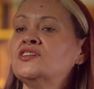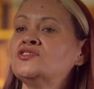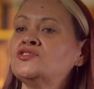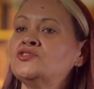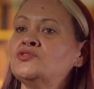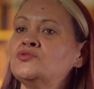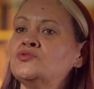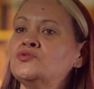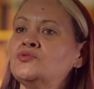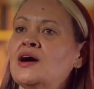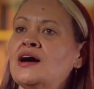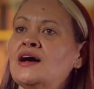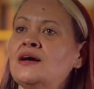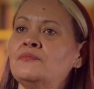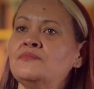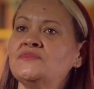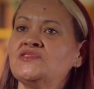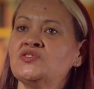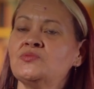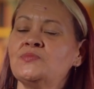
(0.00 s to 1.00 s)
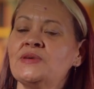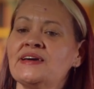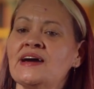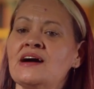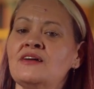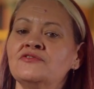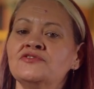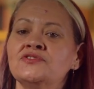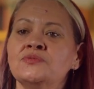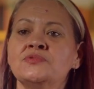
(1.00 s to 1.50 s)
to be
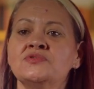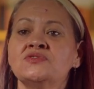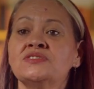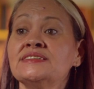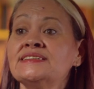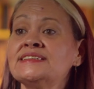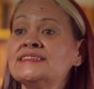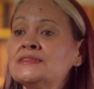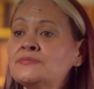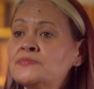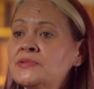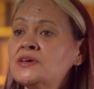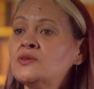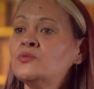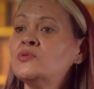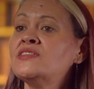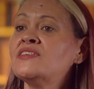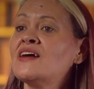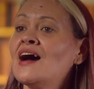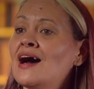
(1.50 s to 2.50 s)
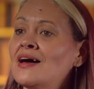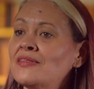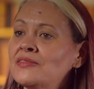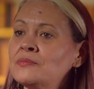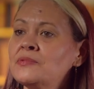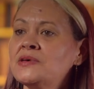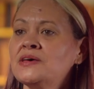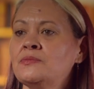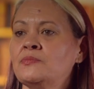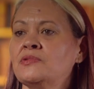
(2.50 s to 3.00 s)
comfortable to speak with
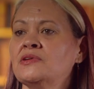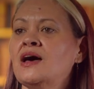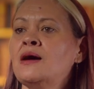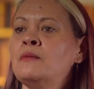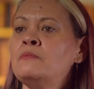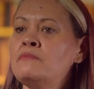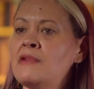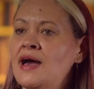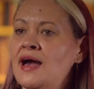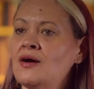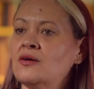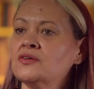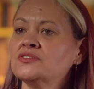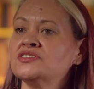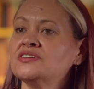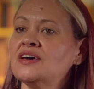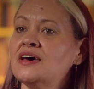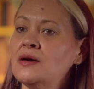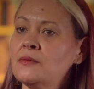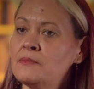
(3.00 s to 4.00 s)
other people about